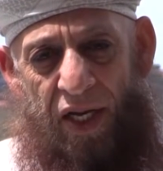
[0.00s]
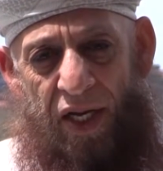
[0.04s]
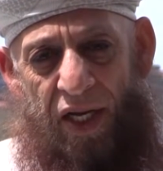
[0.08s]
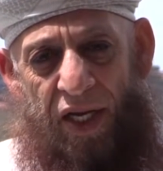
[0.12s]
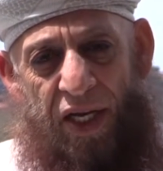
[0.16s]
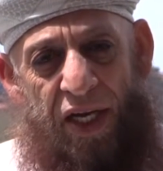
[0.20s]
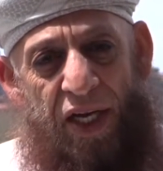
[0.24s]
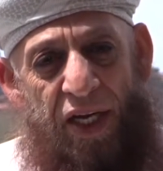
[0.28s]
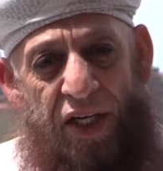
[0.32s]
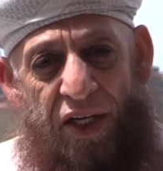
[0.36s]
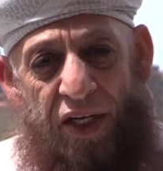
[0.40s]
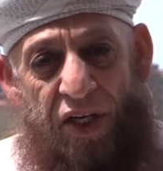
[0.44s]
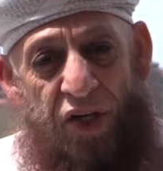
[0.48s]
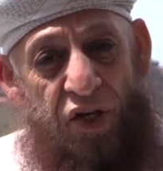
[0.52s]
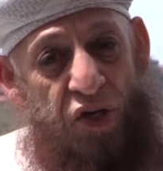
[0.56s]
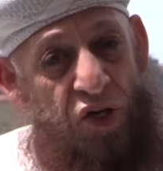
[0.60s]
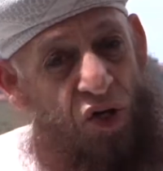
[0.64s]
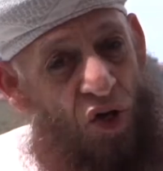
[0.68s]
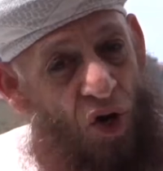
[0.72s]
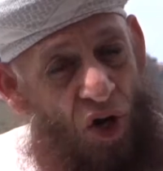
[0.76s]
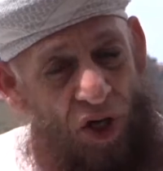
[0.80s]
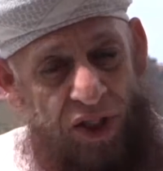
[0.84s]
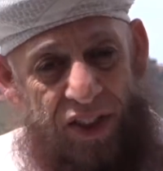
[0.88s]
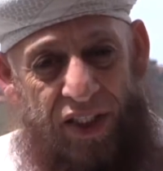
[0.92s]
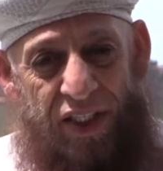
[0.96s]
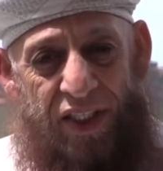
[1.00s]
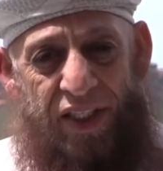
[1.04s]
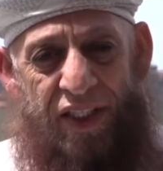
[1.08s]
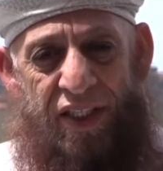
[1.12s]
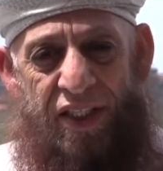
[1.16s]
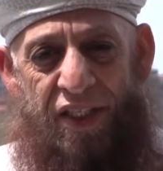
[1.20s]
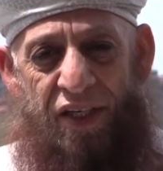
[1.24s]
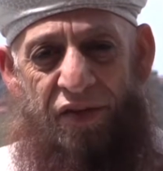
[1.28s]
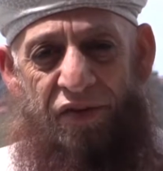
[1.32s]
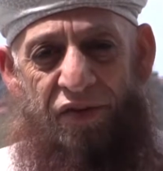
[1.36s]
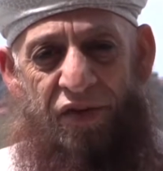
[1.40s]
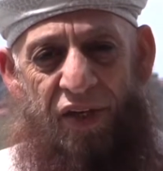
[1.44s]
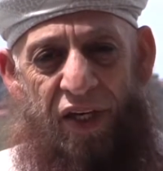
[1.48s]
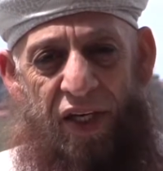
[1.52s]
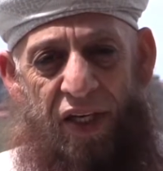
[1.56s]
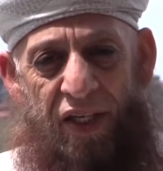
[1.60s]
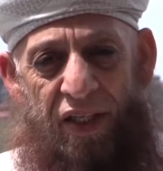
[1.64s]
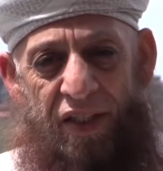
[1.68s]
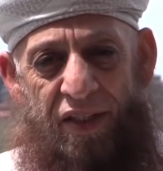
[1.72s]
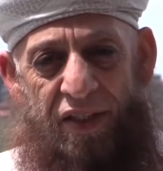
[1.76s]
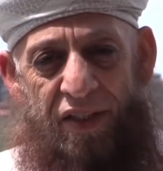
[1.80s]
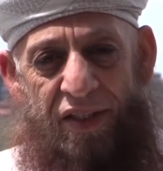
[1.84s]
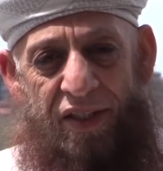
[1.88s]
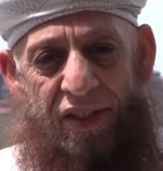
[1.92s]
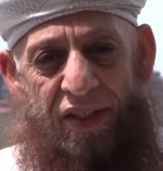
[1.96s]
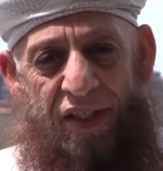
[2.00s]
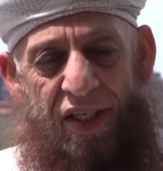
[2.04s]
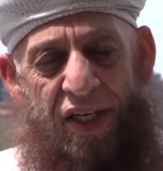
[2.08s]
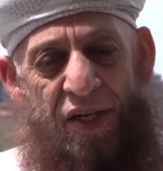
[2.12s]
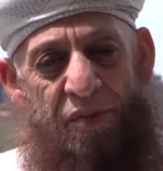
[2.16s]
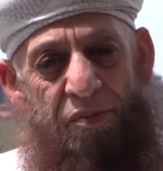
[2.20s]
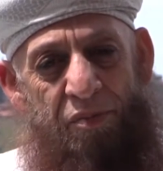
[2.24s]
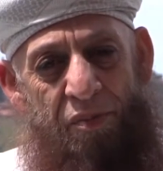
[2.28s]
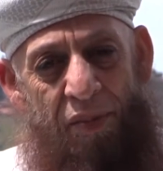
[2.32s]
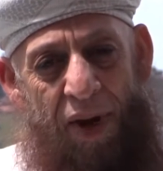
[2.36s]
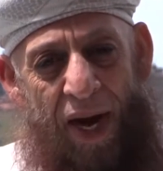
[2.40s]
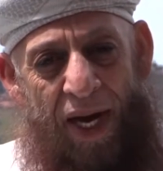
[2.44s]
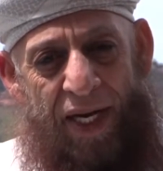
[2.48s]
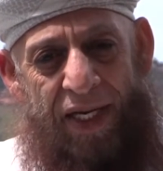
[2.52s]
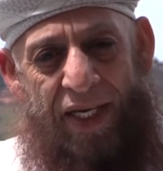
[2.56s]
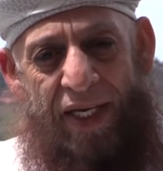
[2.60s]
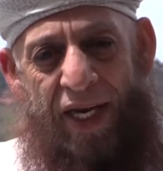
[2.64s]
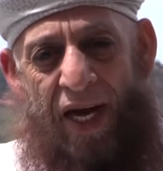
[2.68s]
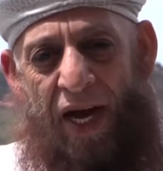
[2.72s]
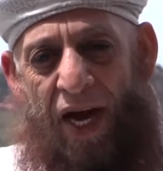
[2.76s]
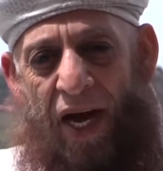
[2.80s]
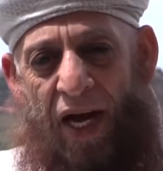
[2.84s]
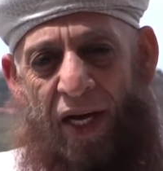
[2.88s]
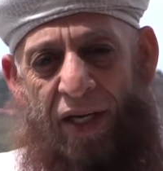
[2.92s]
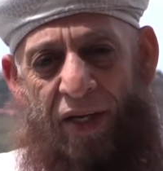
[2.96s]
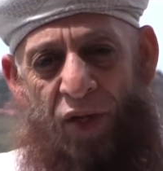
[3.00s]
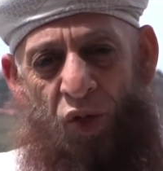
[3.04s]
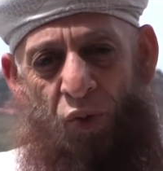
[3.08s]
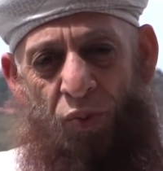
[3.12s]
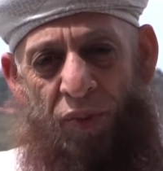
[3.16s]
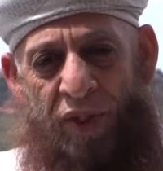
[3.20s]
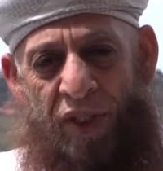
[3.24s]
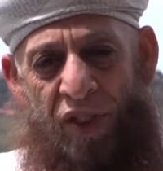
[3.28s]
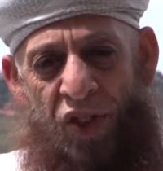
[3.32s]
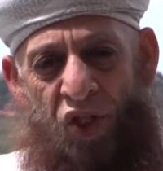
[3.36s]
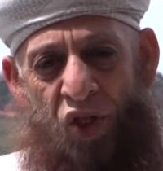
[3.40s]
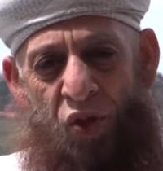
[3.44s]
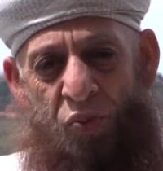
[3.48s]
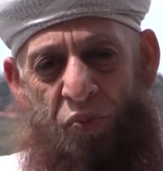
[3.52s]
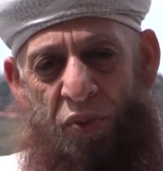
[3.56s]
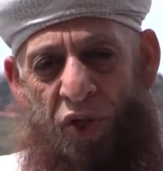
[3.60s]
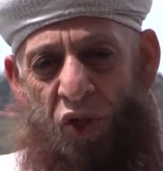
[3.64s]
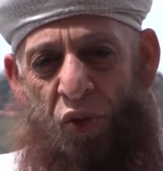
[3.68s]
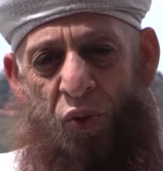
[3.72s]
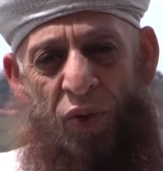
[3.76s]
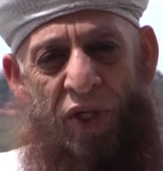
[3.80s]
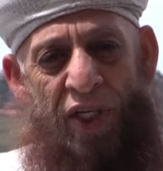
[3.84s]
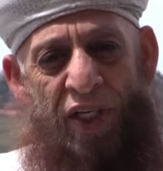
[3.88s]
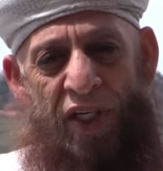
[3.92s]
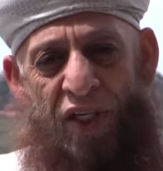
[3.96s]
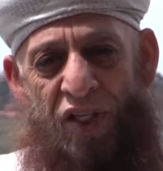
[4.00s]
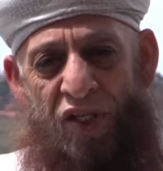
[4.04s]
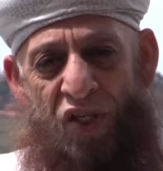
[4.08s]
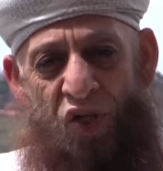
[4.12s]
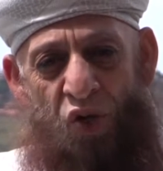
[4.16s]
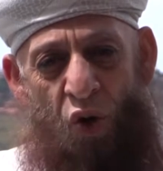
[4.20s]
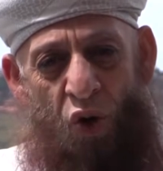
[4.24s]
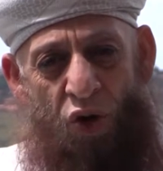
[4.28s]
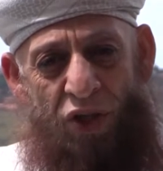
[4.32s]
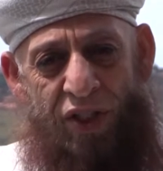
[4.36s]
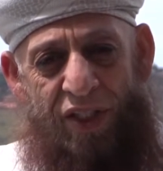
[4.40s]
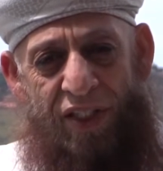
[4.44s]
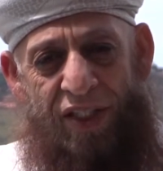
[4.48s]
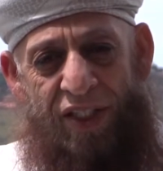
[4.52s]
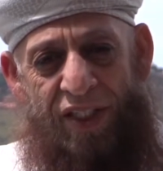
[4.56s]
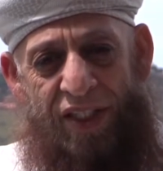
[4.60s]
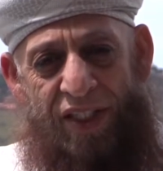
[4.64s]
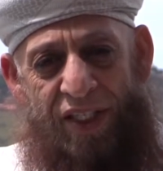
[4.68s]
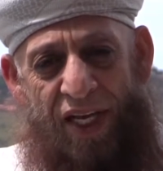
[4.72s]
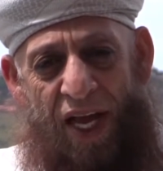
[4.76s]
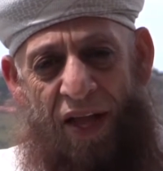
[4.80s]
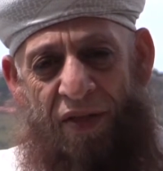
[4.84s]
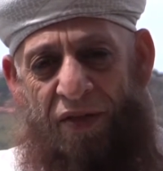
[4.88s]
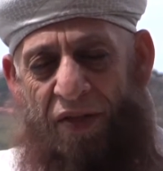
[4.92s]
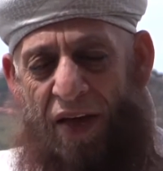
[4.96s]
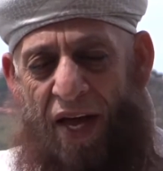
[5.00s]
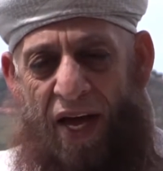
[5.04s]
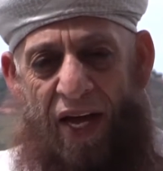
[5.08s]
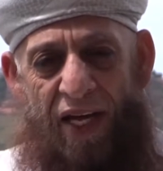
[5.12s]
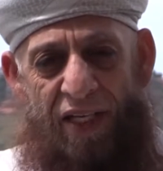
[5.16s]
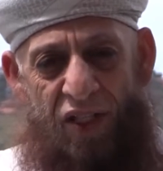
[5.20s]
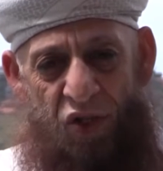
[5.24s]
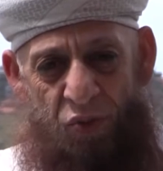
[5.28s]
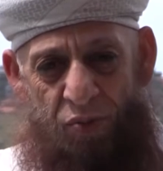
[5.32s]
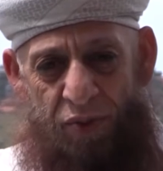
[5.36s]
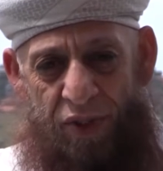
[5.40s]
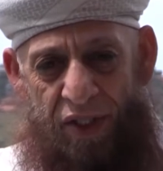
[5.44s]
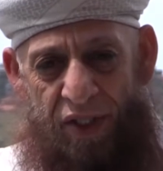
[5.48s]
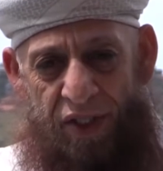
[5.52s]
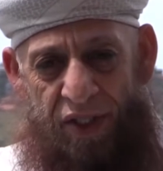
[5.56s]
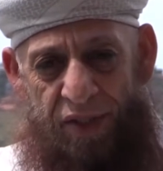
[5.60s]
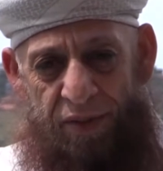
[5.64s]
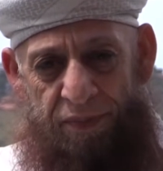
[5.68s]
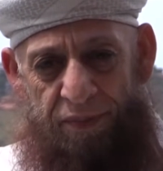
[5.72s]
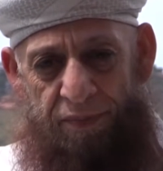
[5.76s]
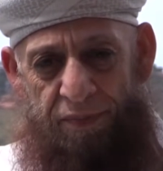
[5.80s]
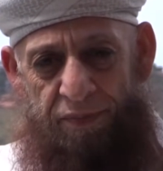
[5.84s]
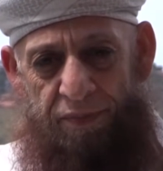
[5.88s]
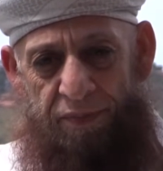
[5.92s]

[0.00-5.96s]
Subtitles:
He did not interfere in minor arguments between his daughters and their husbands.